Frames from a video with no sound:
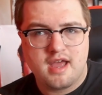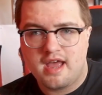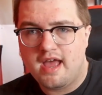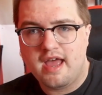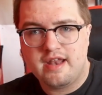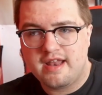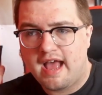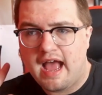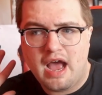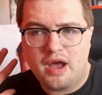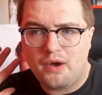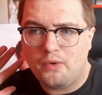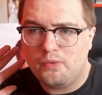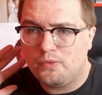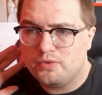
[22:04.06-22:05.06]
and
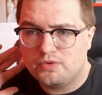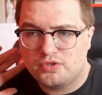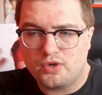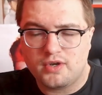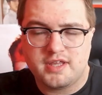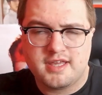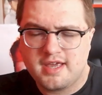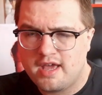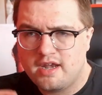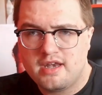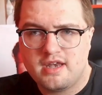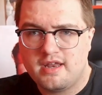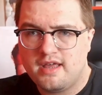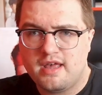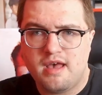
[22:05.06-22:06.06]
how Dolly
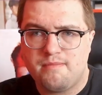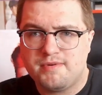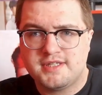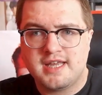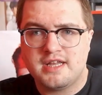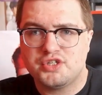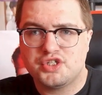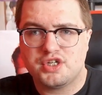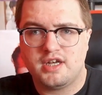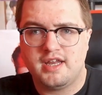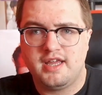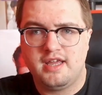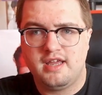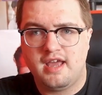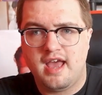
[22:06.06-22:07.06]
can
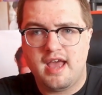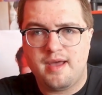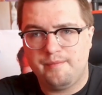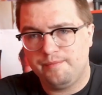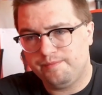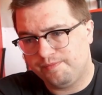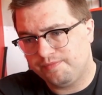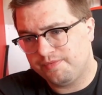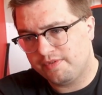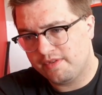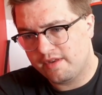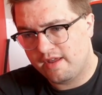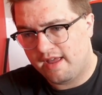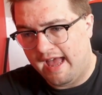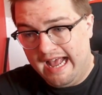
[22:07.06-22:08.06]
potentially
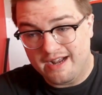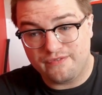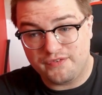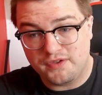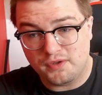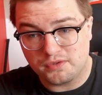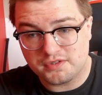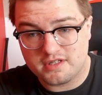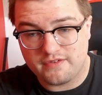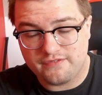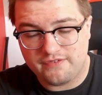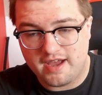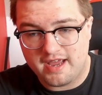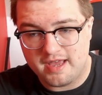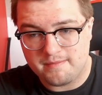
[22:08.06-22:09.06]
add fuel to the
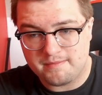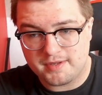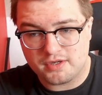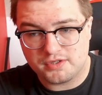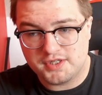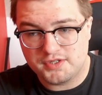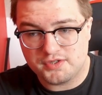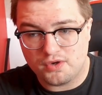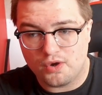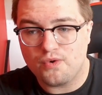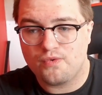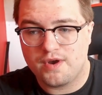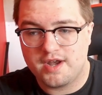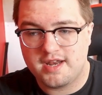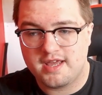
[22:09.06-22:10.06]
fire, because he's
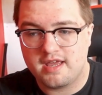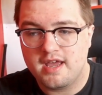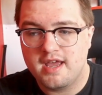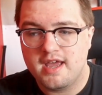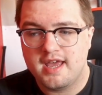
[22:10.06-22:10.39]
already.